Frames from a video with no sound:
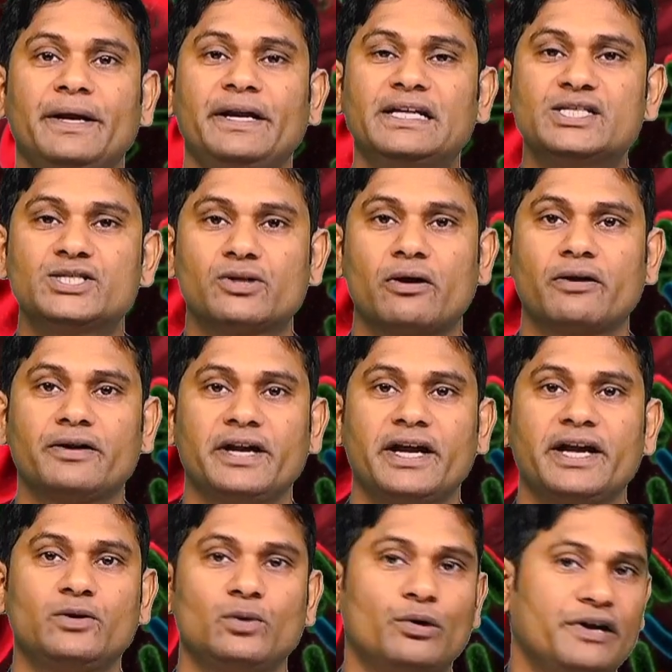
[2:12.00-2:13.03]

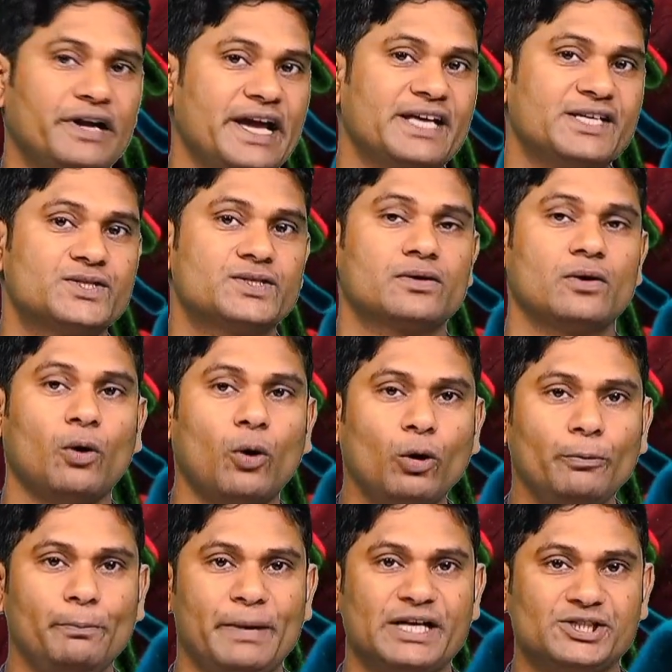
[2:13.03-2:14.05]
instructed to test all
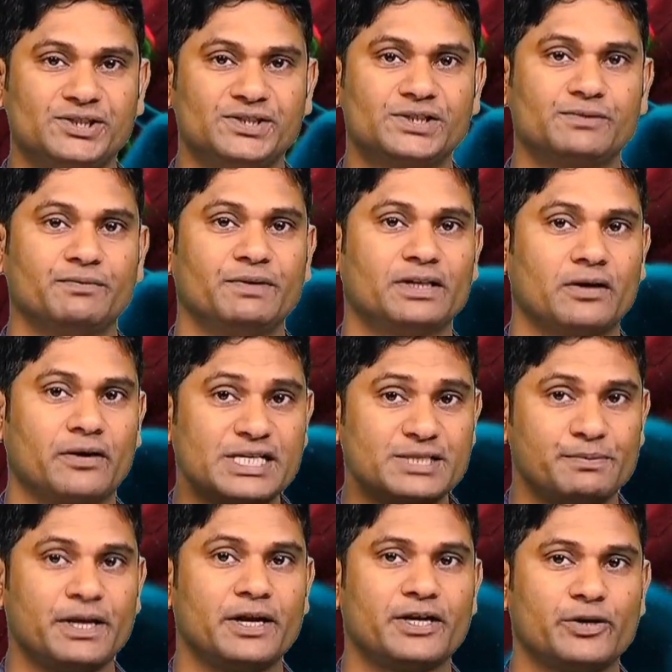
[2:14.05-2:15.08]
patients with a
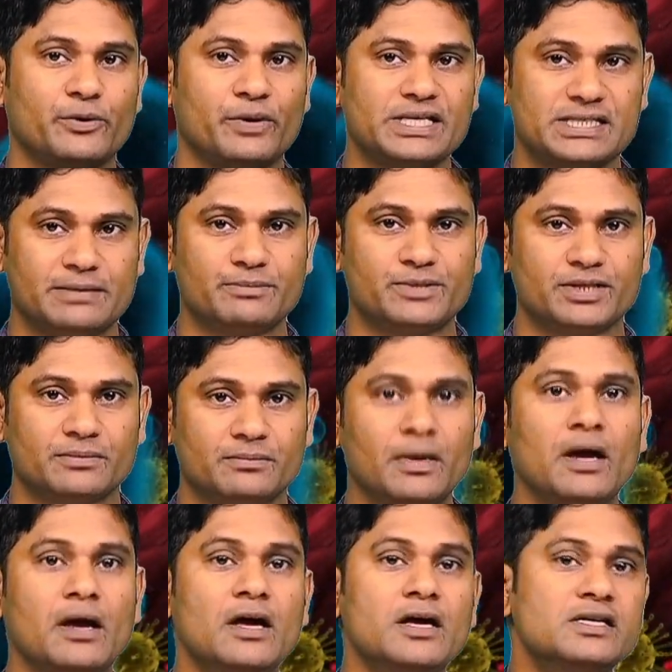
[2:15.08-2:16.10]
respiratory
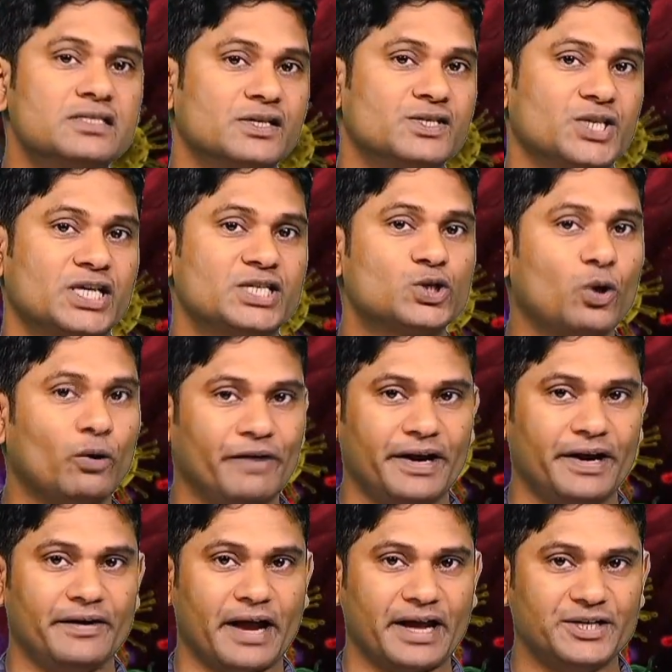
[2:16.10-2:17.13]
symptom such as
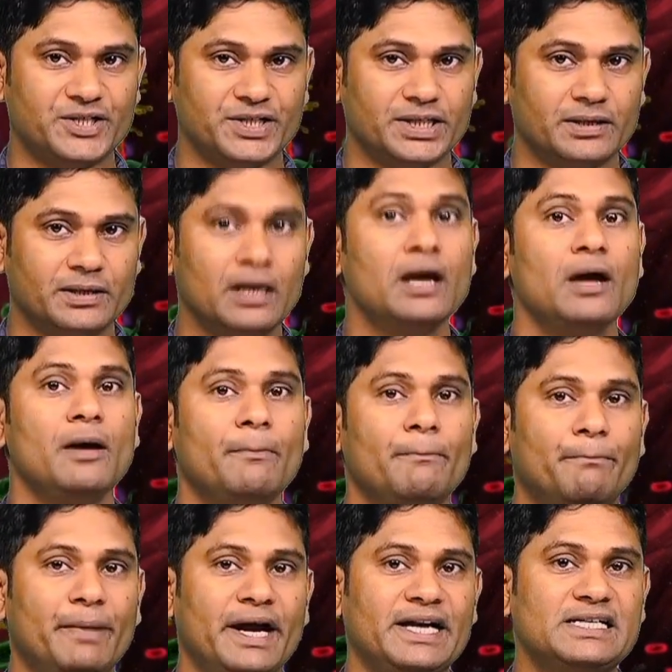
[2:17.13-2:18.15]
COVID-19.
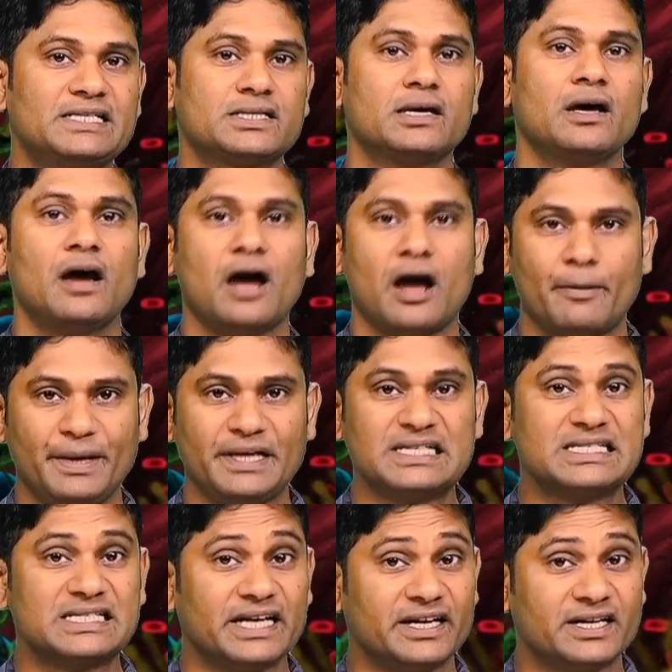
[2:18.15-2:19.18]
Beds have been
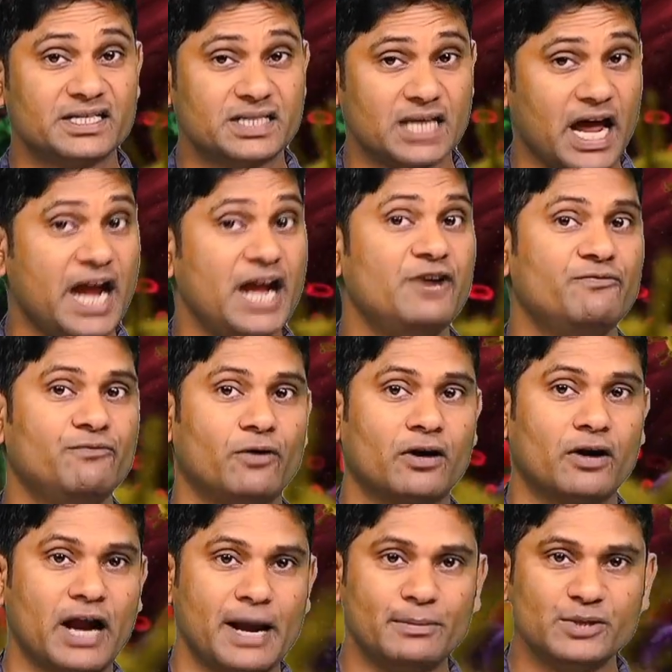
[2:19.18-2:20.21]
set aside for
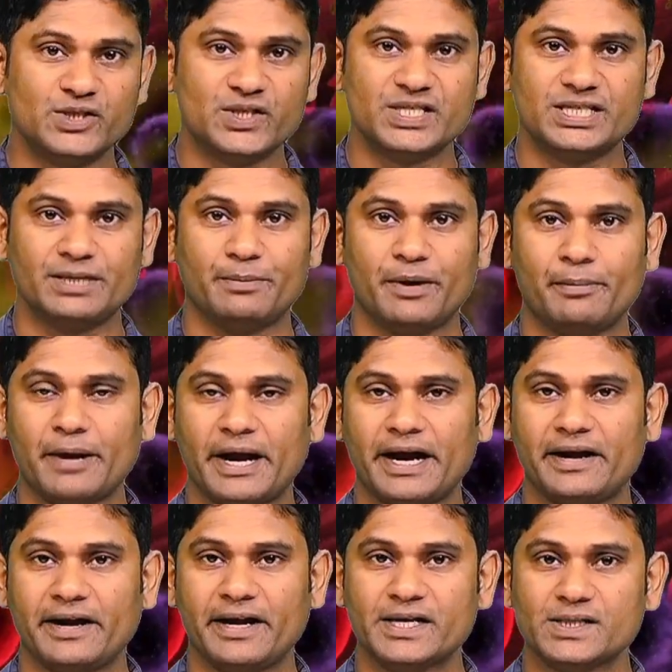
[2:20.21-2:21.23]
emergency
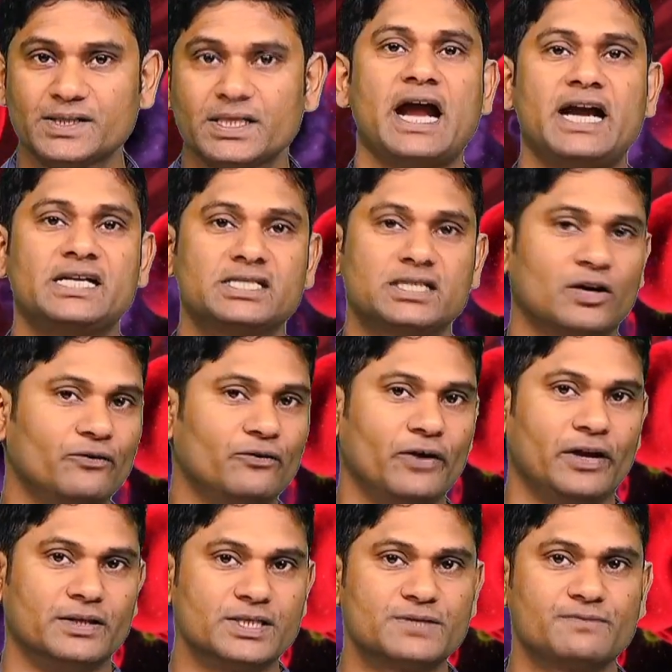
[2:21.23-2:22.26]
preparedness and
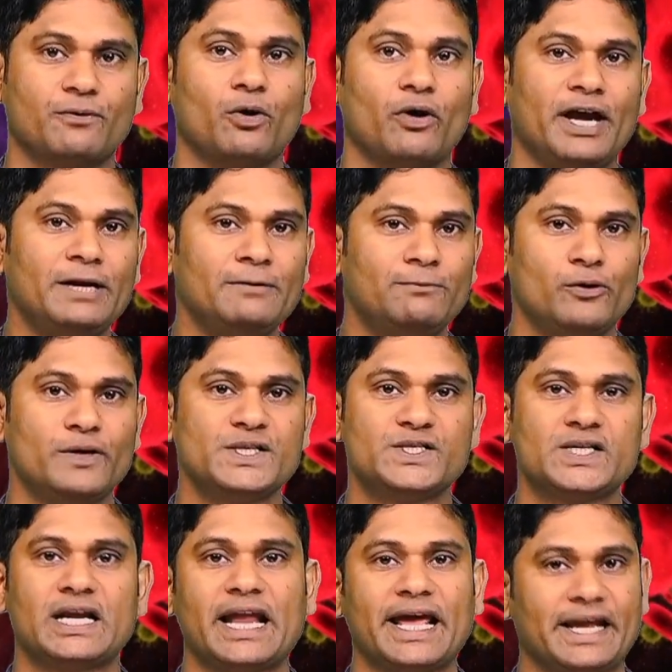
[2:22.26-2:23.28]
surveillance for
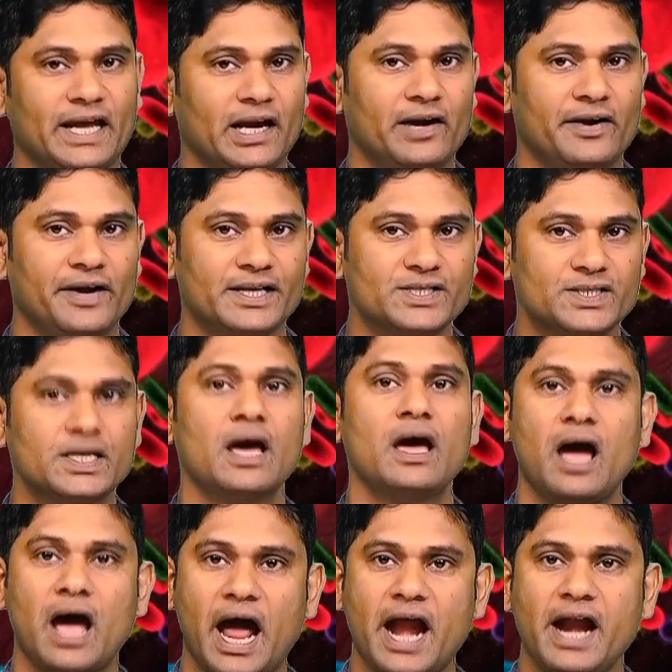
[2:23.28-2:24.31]
influenza-like illness,
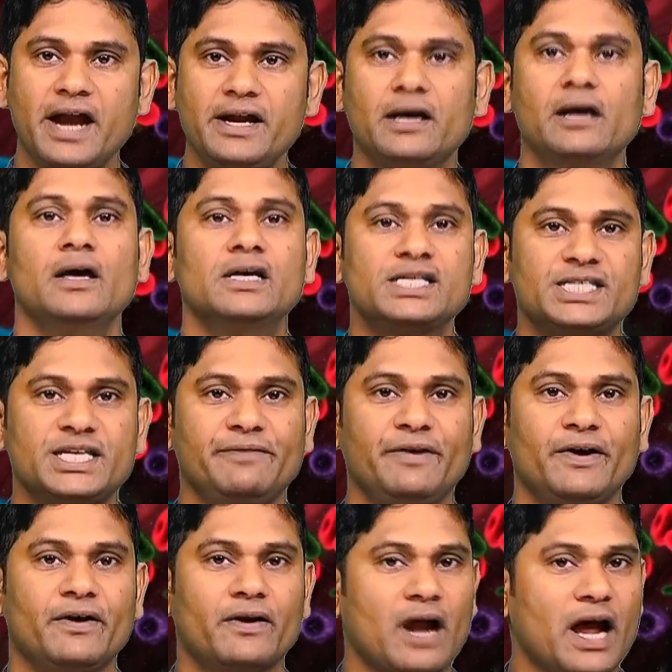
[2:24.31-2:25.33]
and
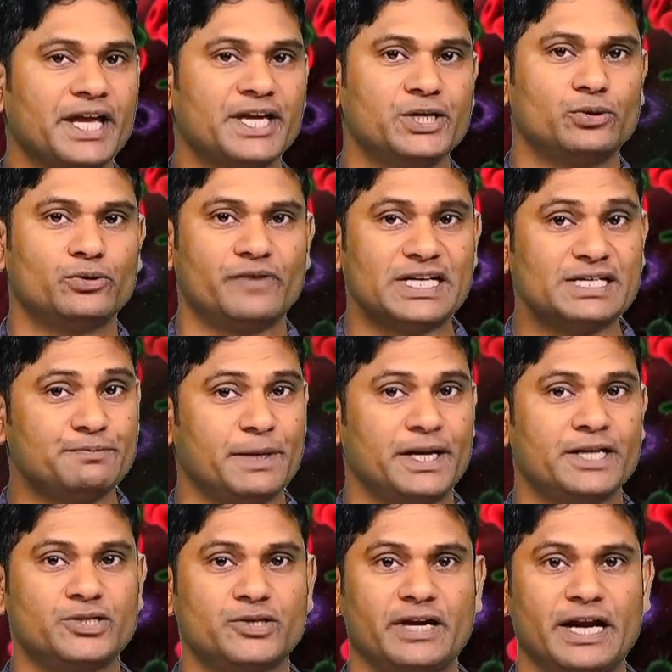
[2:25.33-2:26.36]
severe acute
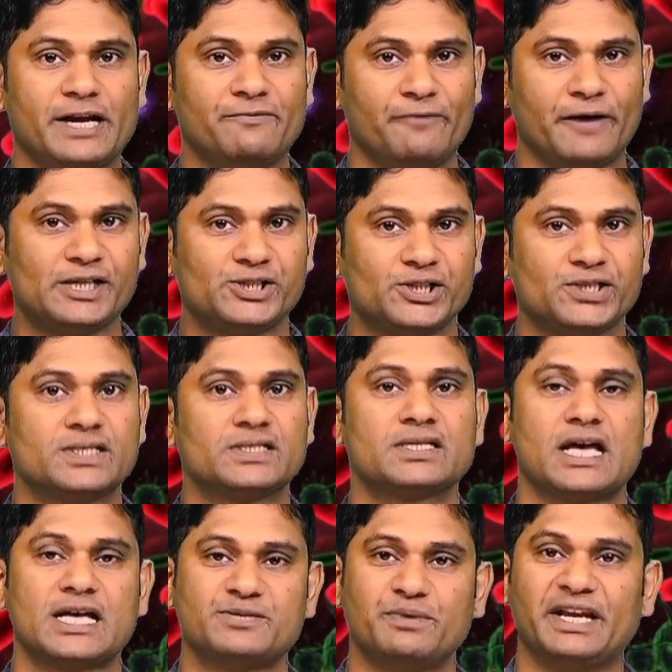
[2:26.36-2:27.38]
respiratory infections
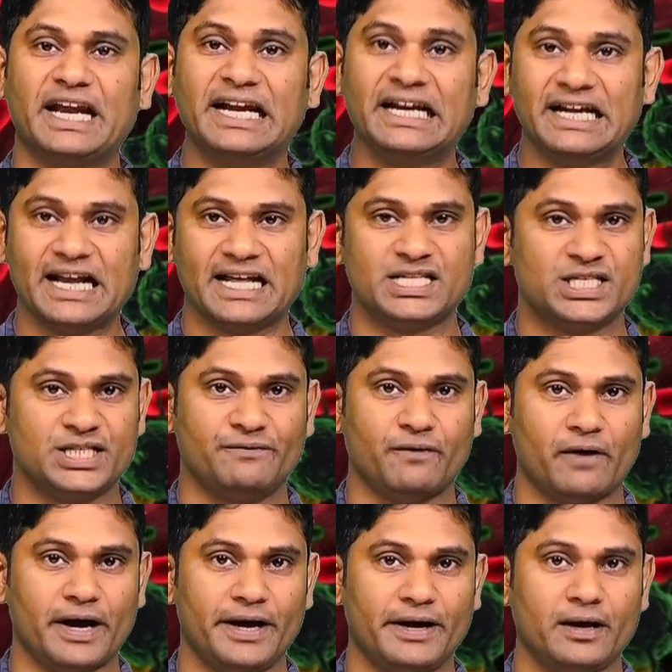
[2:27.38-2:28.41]
has been
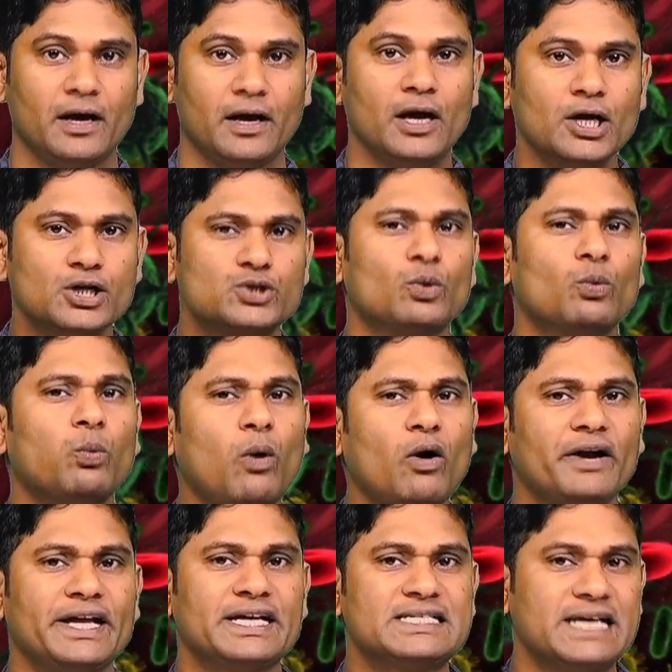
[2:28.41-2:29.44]
intensified. So
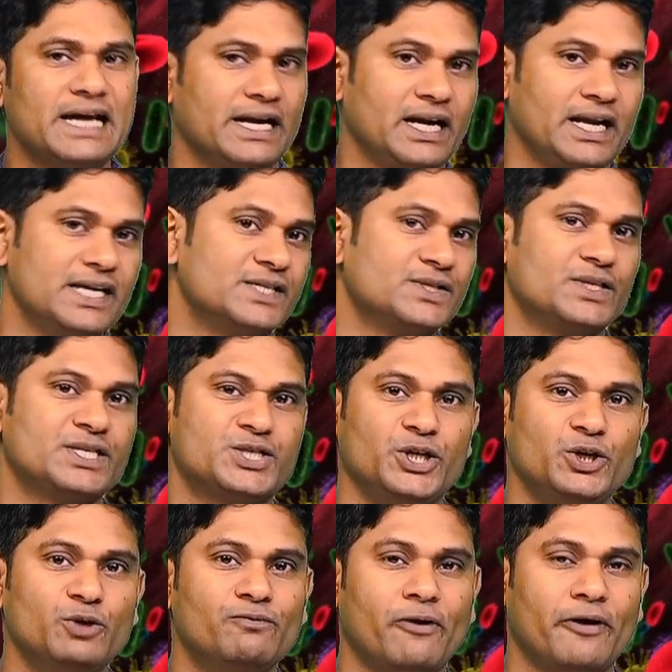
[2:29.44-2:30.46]
what exactly is this
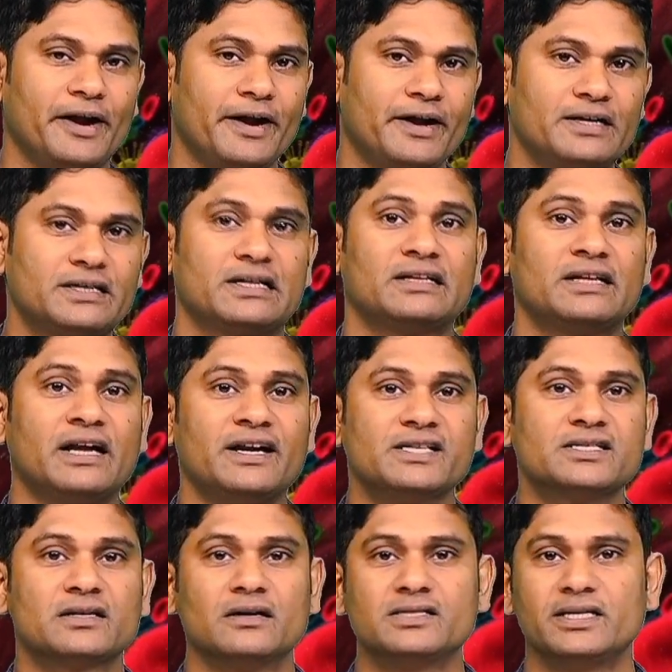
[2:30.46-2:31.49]
new variant that
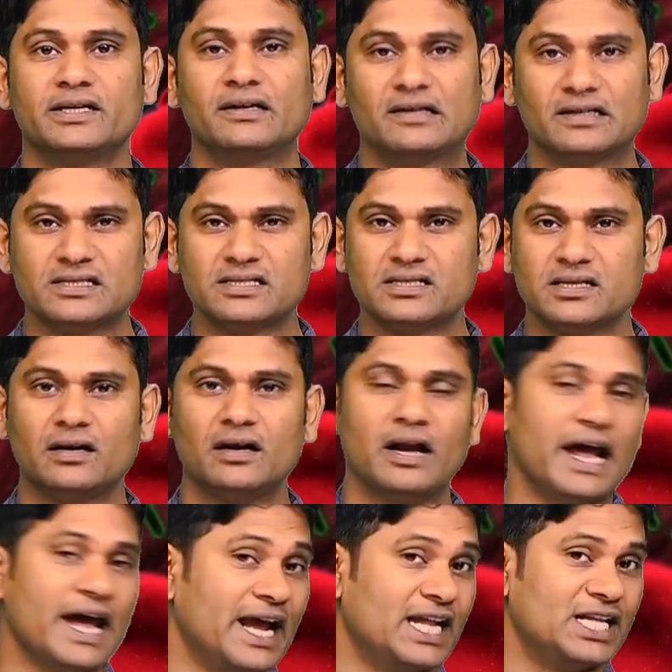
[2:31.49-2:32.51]
is causing
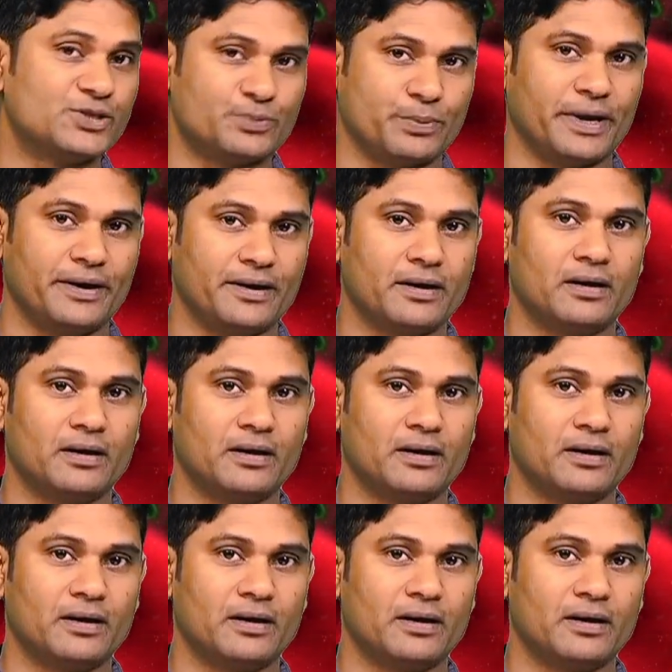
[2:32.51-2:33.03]
concern elsewhere?